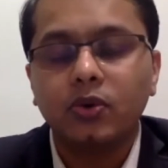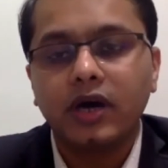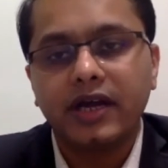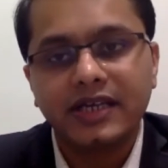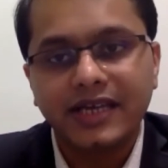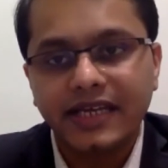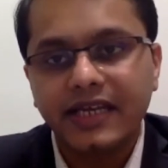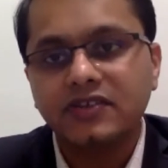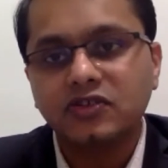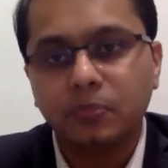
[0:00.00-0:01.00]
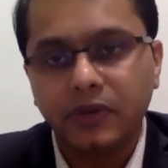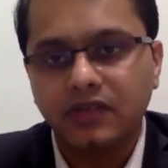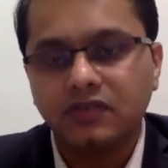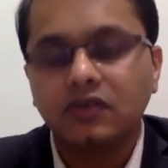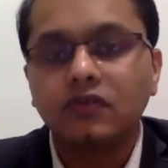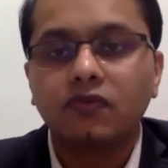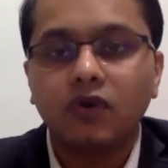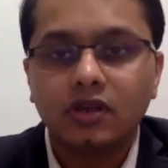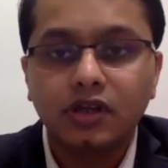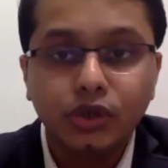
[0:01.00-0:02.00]
and create space for
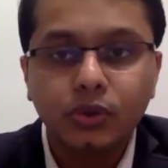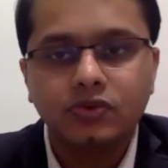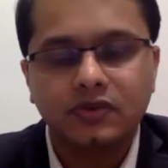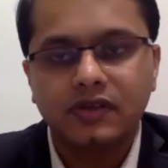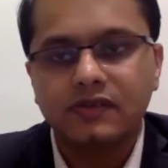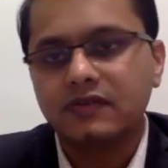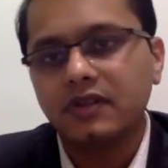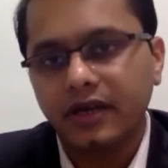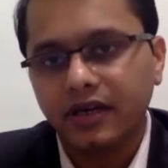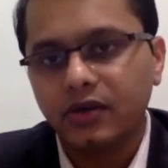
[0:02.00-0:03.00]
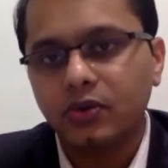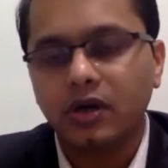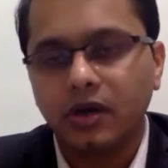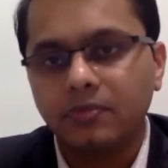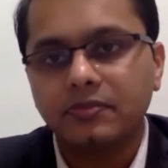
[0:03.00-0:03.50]
the new cells that are to come.